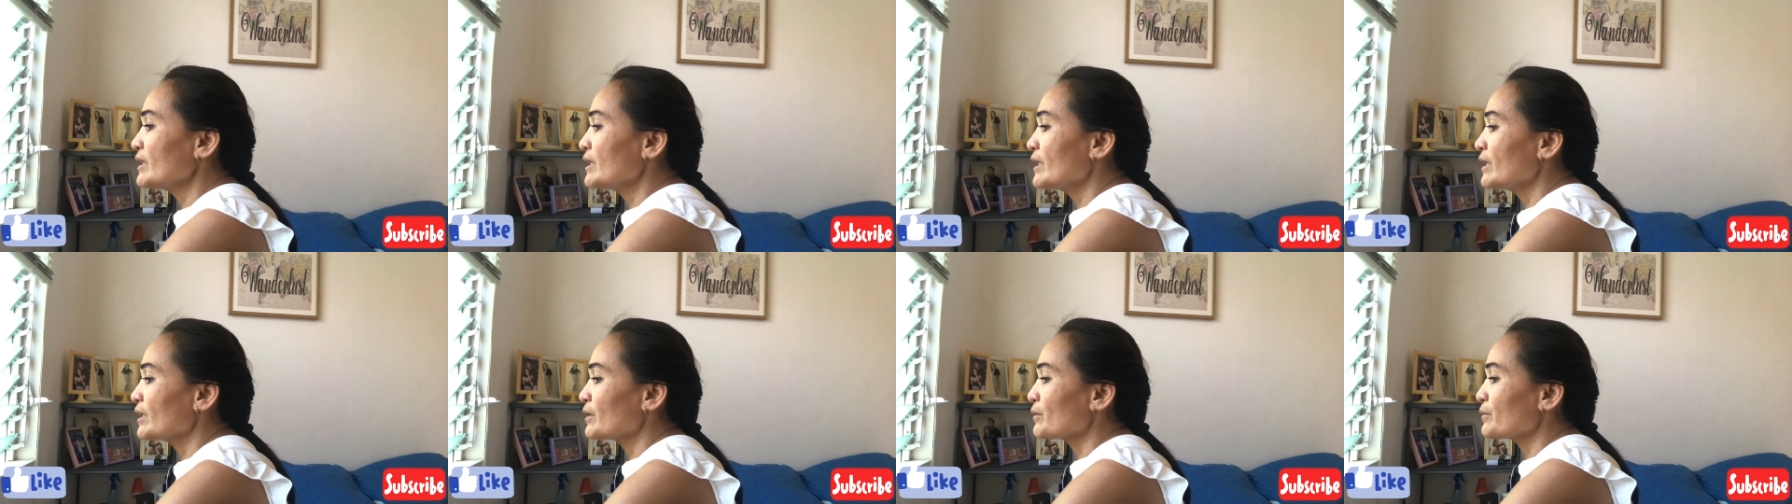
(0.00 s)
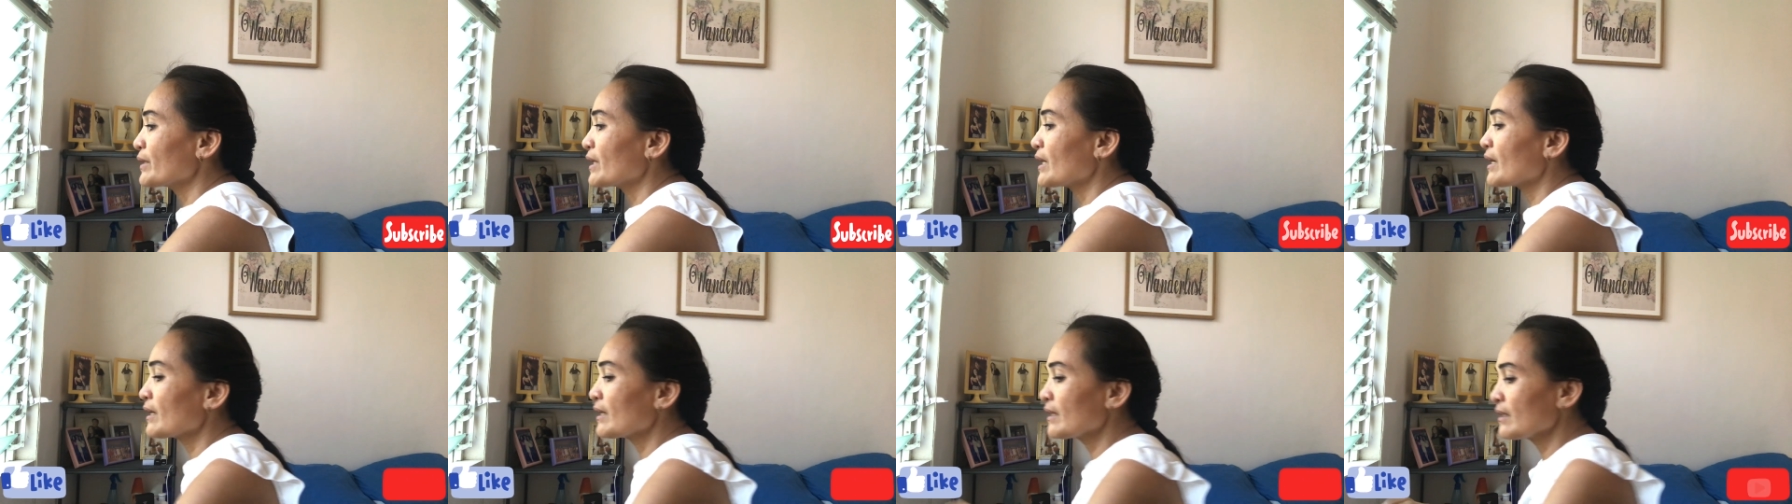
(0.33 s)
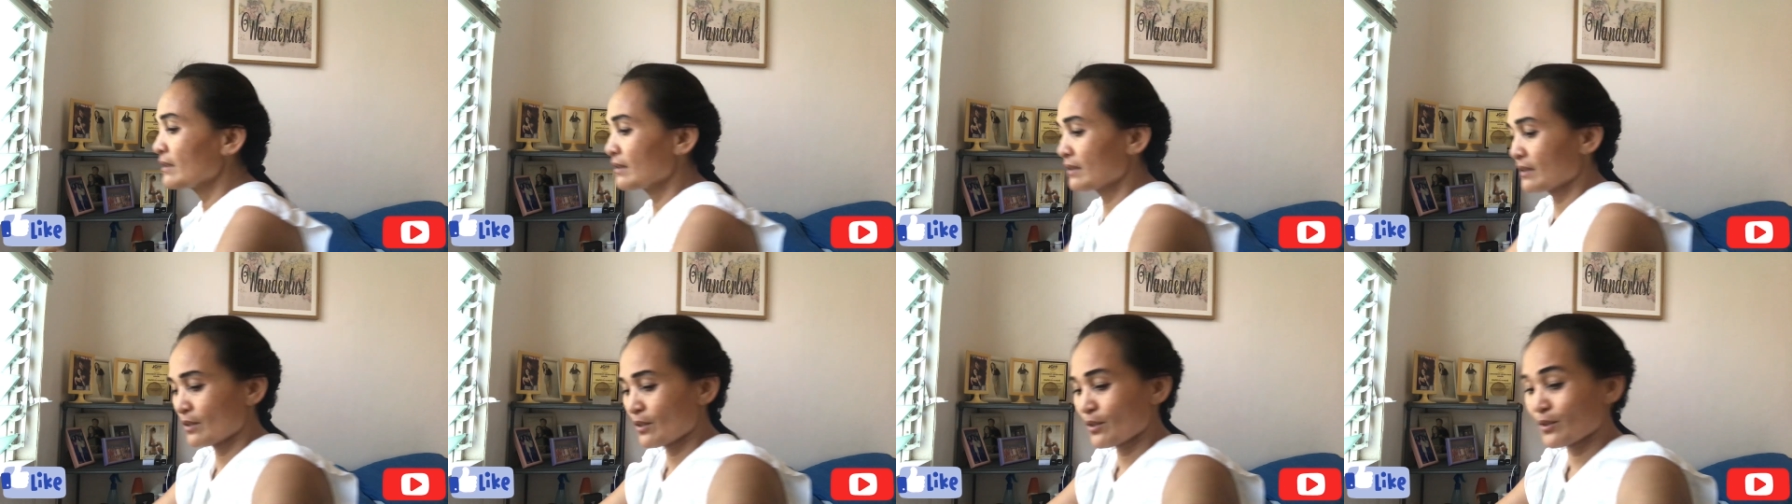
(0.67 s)
here we are.
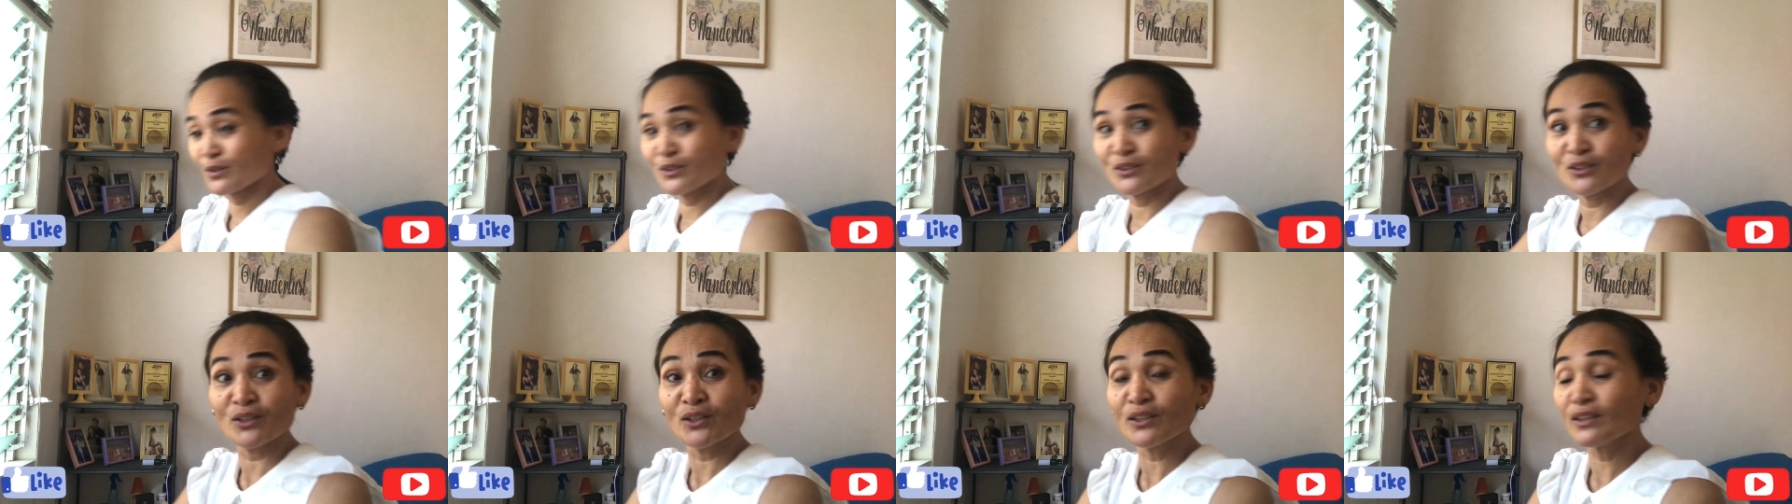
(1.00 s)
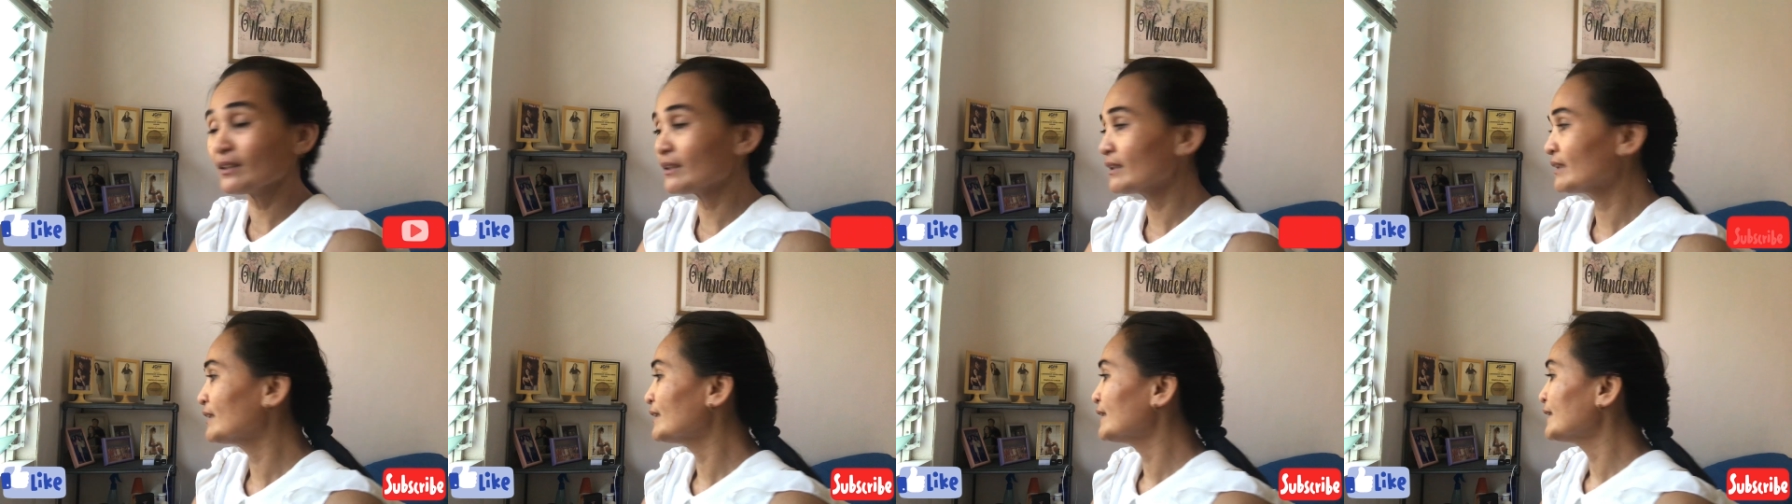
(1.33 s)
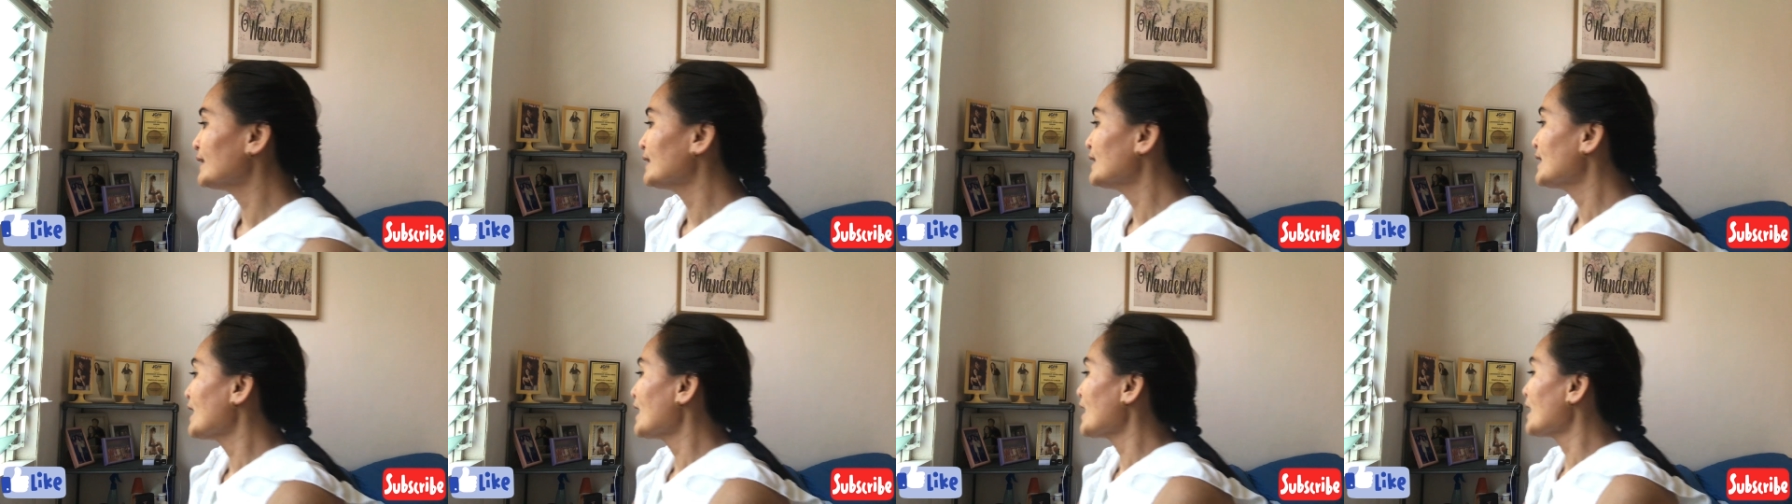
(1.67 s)
Hold on.
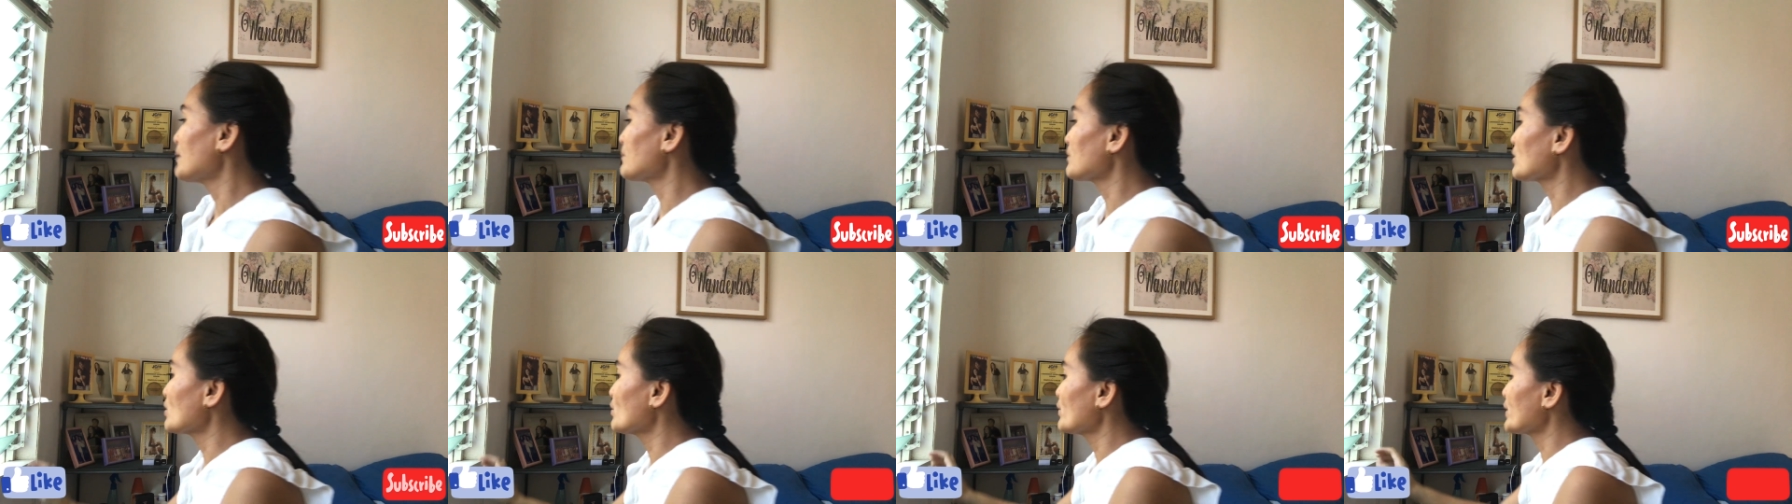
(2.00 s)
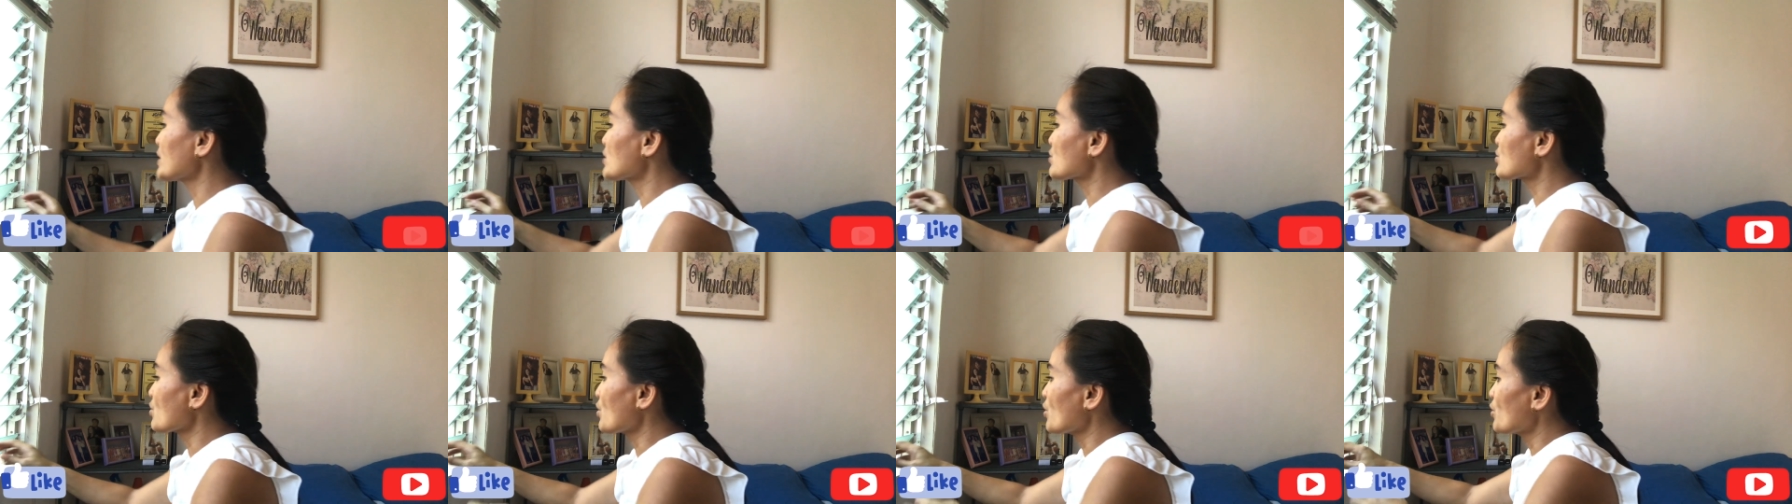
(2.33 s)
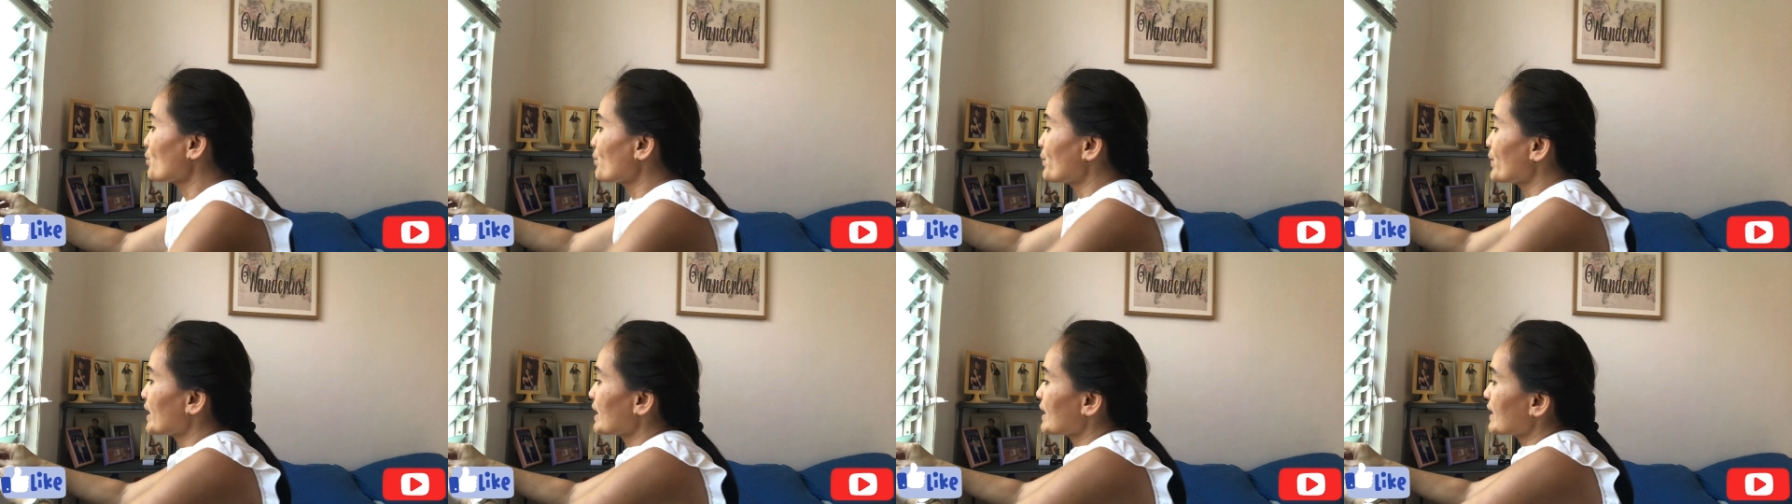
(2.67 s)
I'm going to
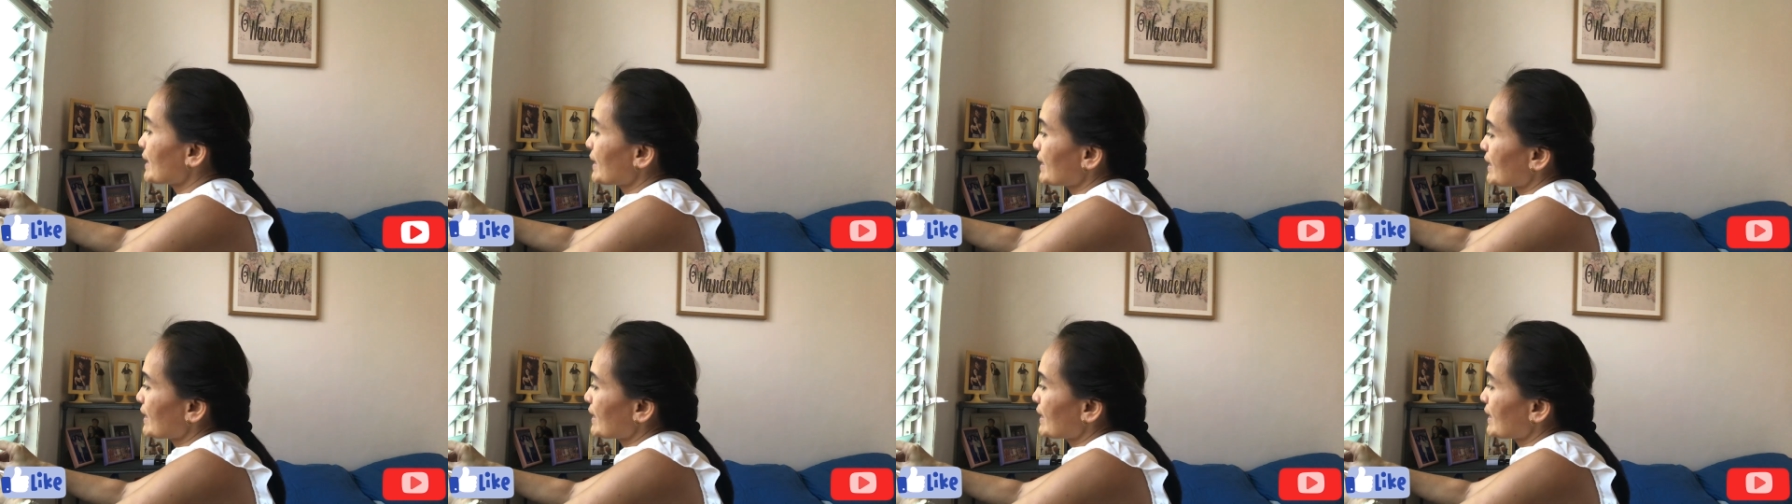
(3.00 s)
open